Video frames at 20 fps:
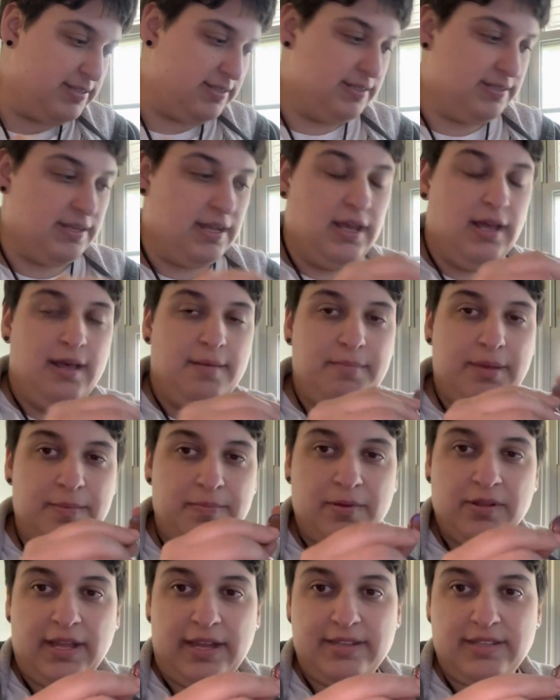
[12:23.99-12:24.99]
And
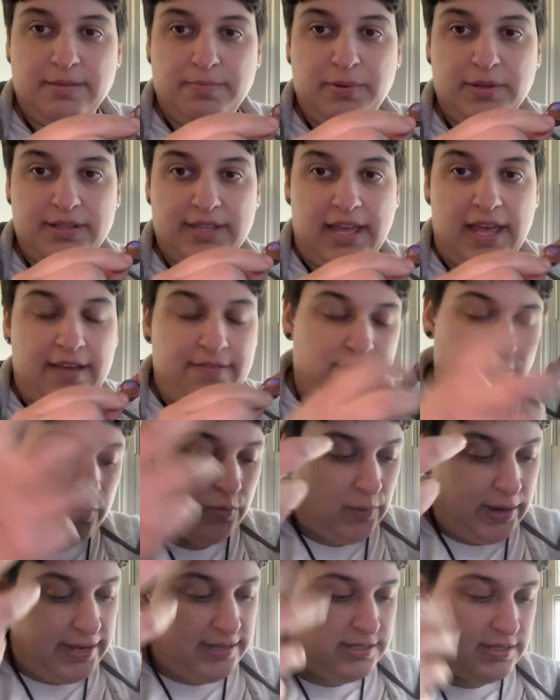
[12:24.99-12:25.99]
people like to put the heavier
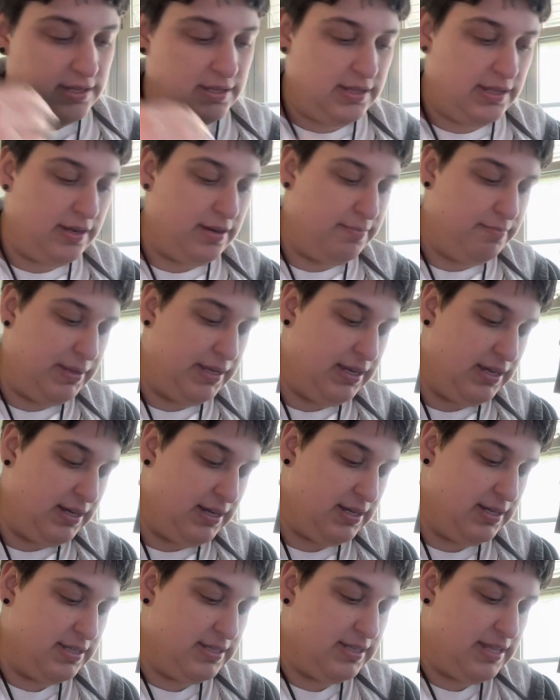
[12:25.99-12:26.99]
weights on there
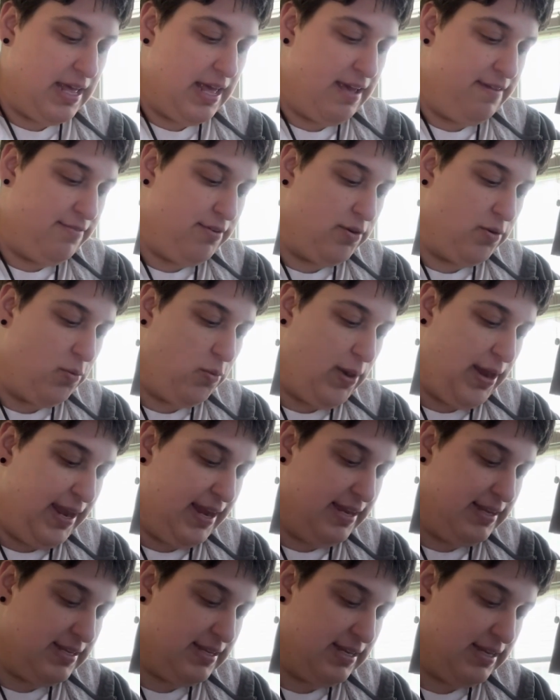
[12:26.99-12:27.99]
because the heavier
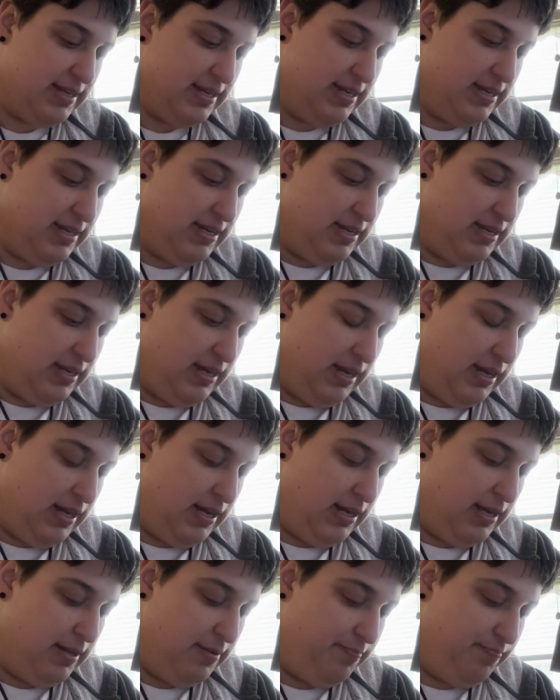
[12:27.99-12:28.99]
weight
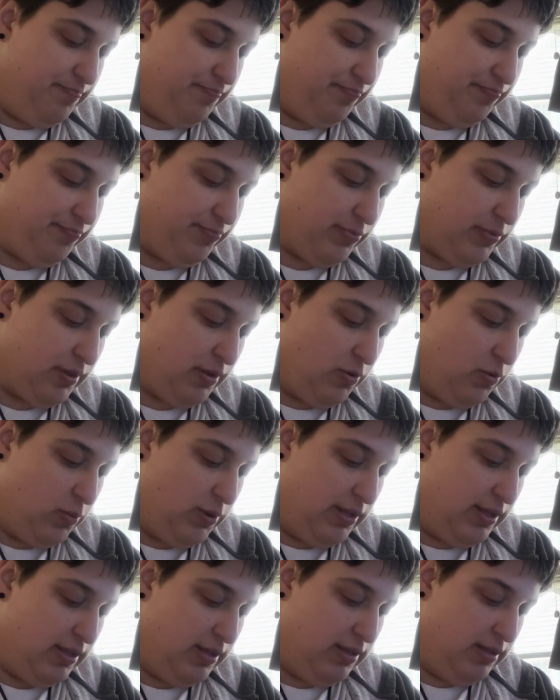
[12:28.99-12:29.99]
um,
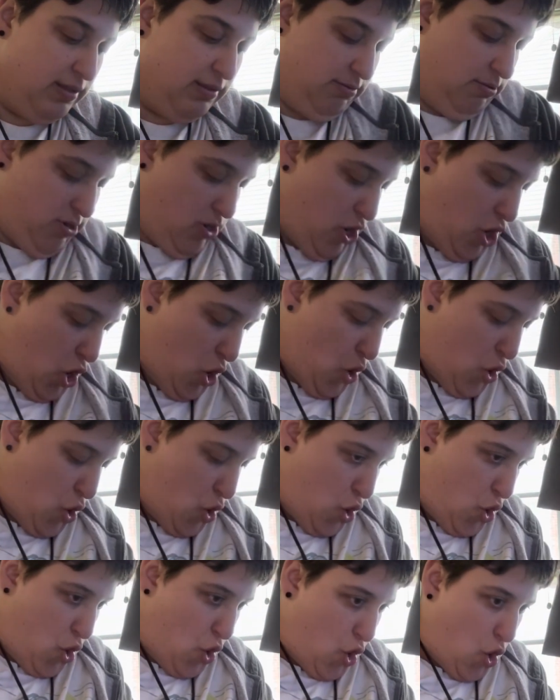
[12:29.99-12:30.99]
will
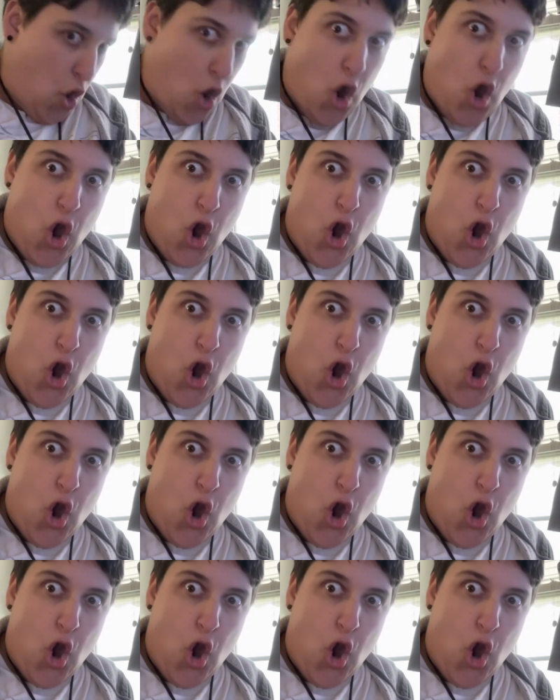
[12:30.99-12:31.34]
I